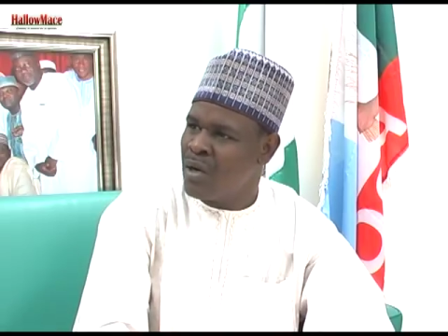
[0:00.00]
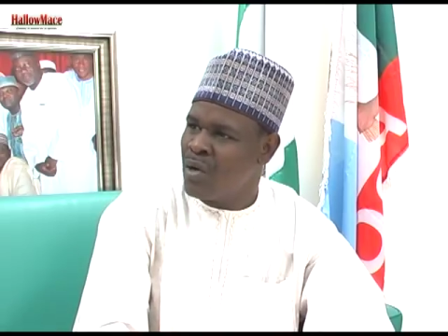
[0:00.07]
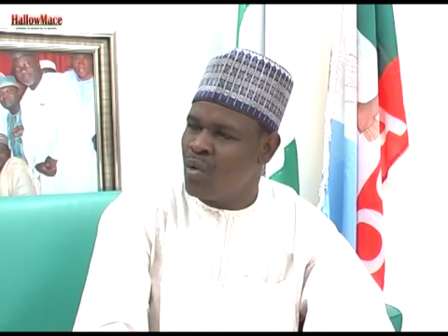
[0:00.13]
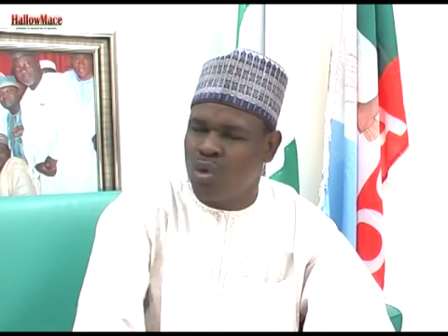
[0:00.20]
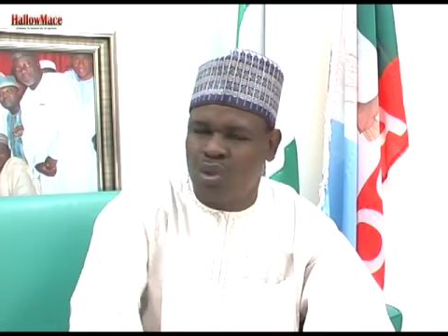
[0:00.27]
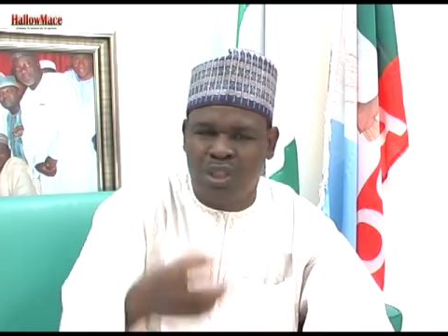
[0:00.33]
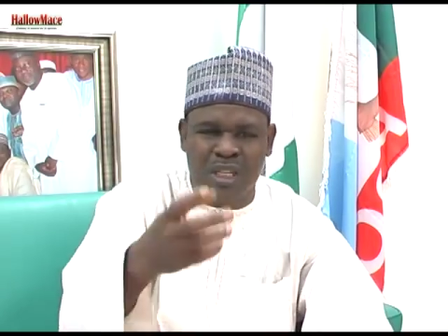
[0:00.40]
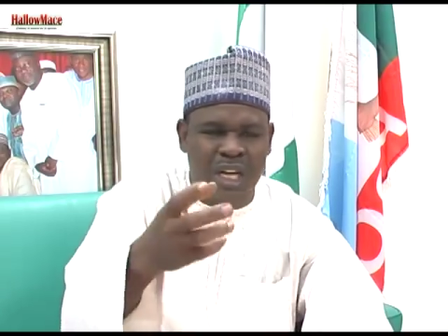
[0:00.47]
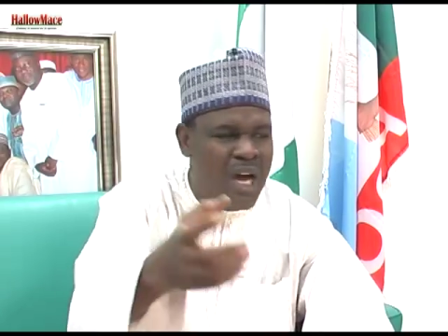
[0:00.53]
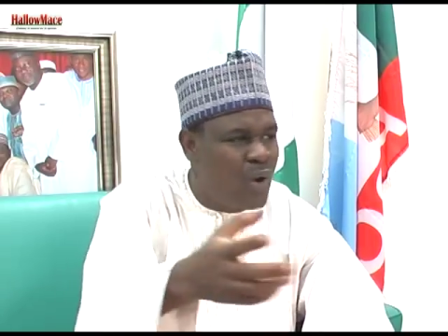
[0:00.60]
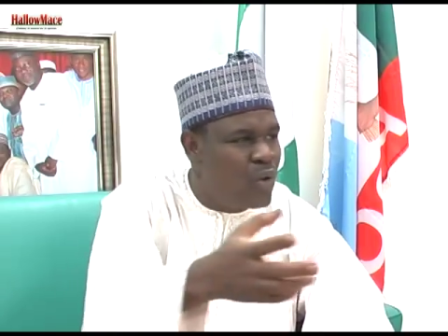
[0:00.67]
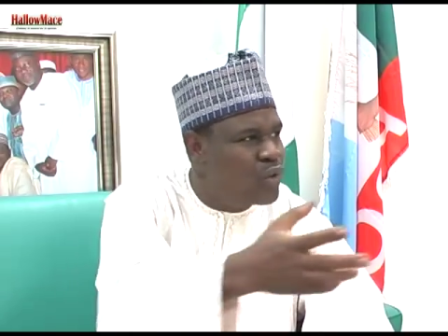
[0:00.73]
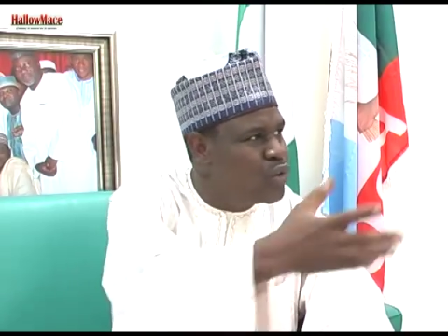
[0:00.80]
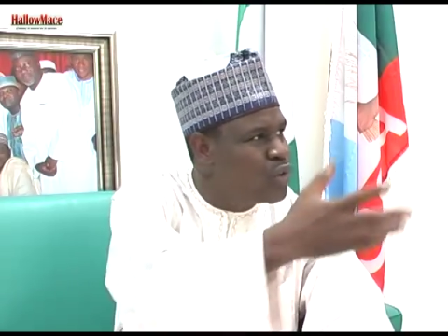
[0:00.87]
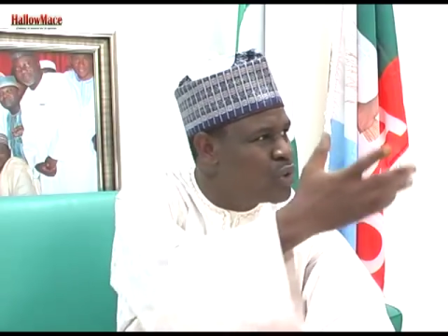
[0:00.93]
which
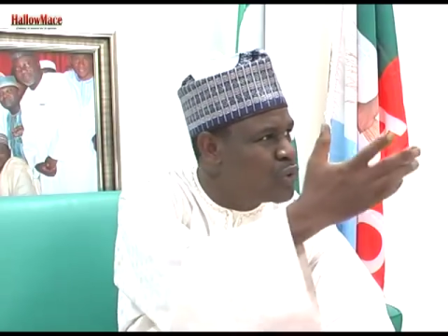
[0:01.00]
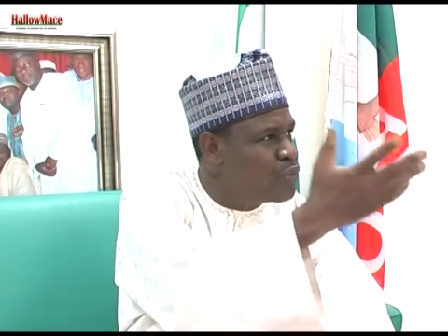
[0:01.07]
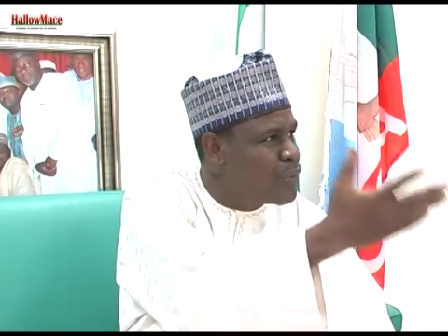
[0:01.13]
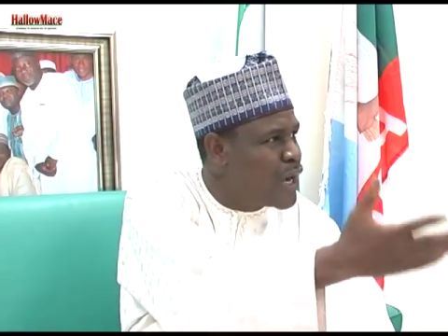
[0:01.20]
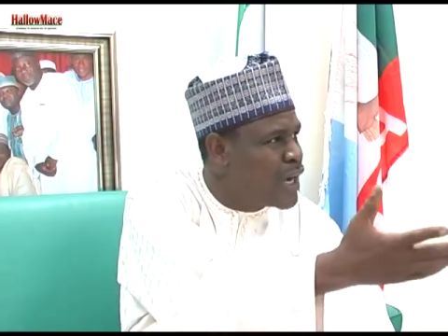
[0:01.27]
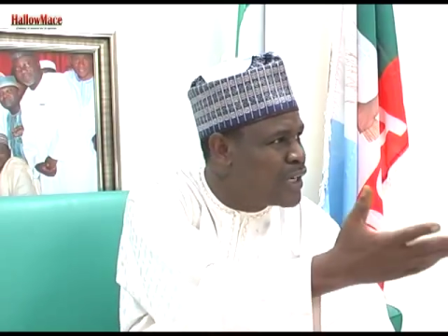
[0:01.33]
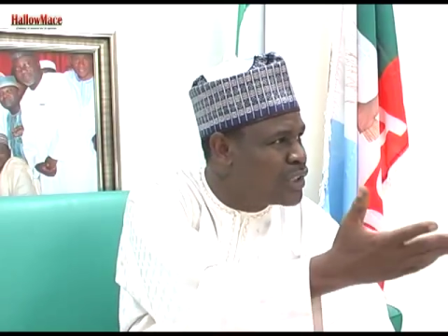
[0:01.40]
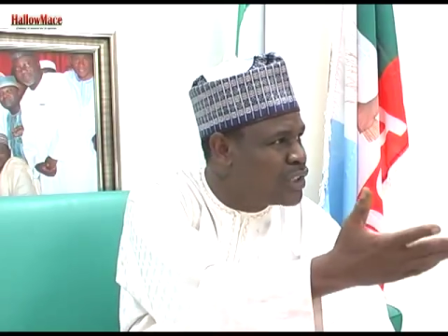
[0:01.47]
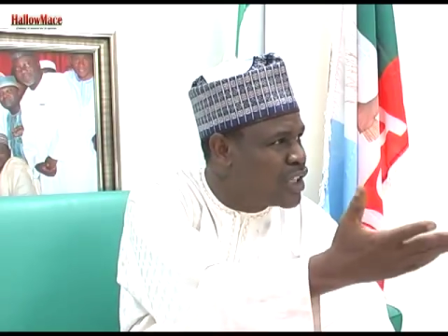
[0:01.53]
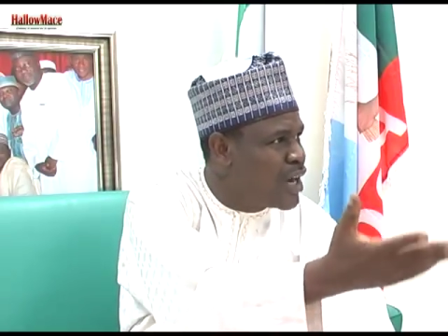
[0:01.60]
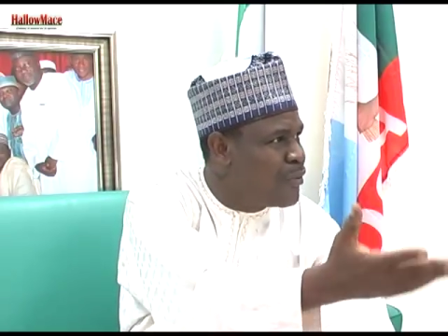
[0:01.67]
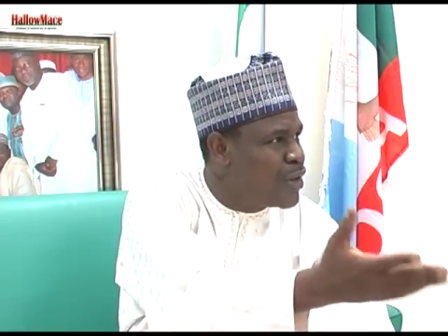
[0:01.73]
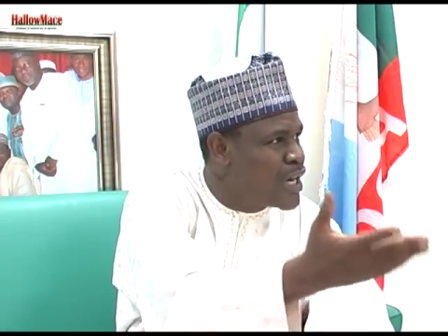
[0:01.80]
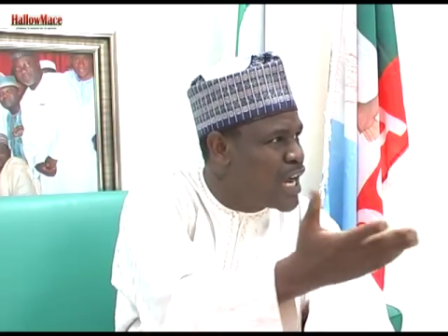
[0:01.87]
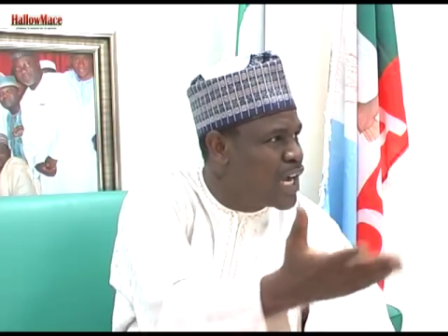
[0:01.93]
now
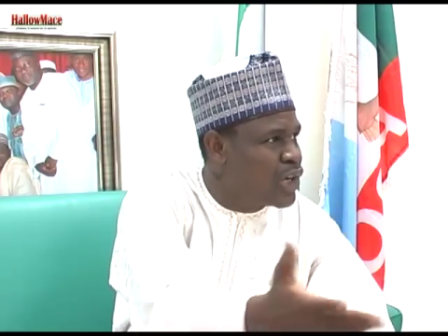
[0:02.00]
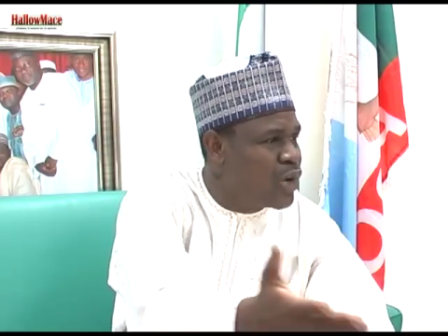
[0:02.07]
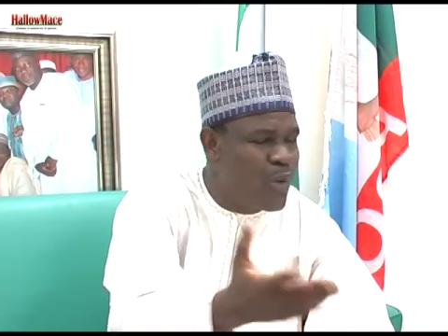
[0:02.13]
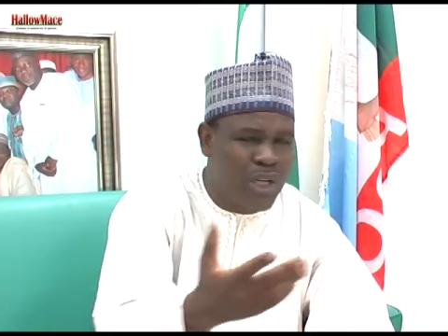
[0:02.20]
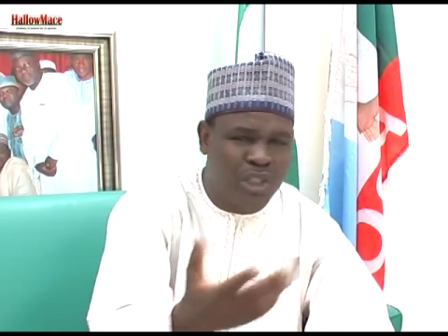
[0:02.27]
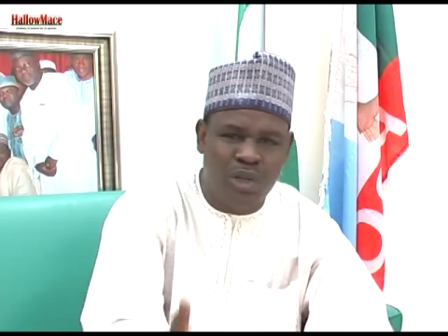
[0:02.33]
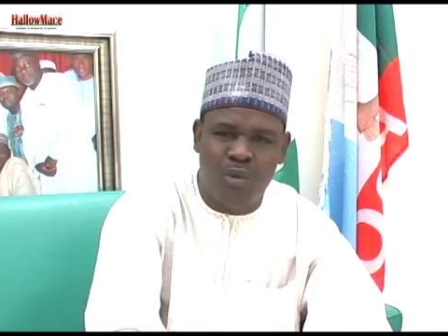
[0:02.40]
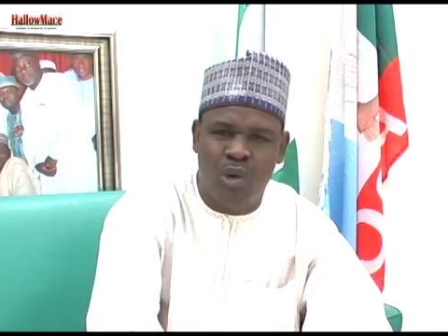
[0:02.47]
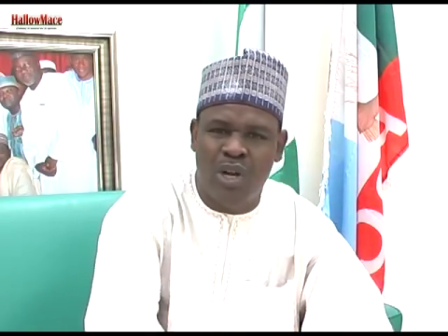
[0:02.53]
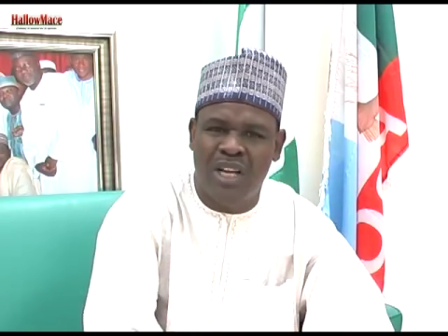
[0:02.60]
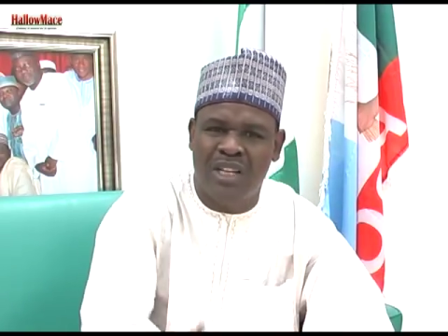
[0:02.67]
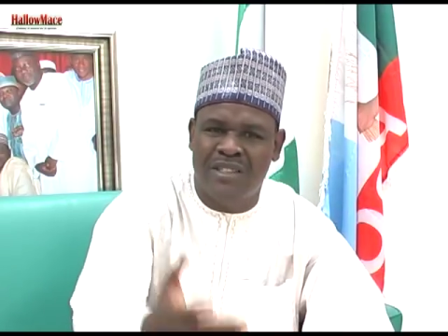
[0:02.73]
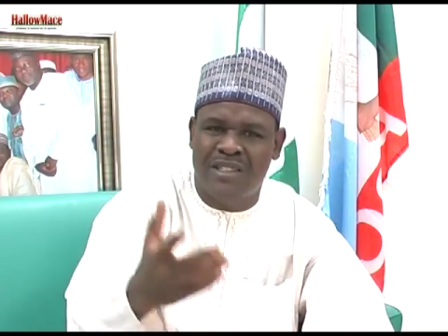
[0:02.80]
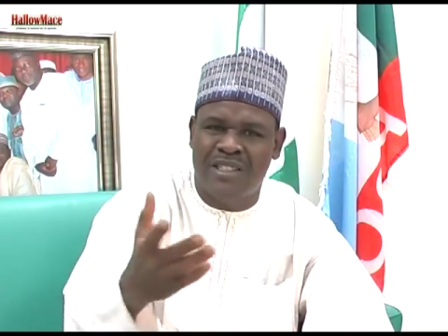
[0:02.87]
Chairman Adam Ashemole is